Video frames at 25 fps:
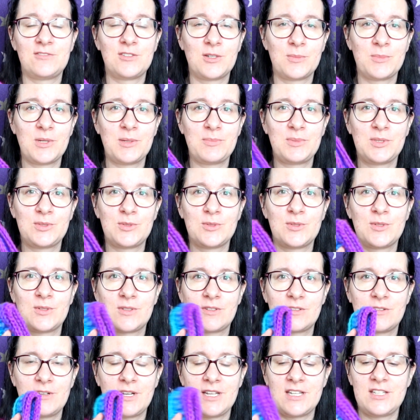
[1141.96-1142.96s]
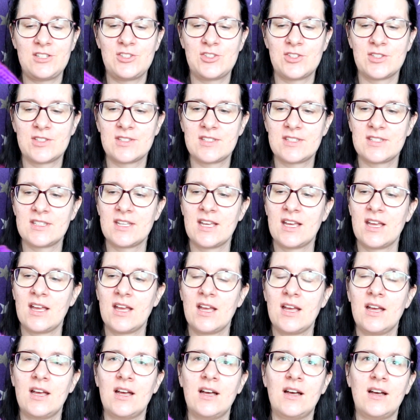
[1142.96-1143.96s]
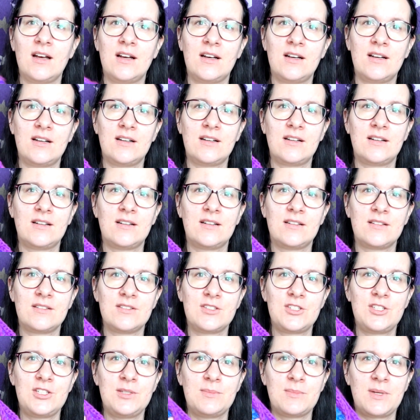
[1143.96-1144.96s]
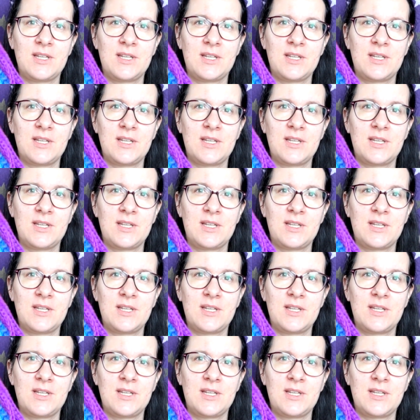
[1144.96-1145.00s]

from Happy to Hook Creations. She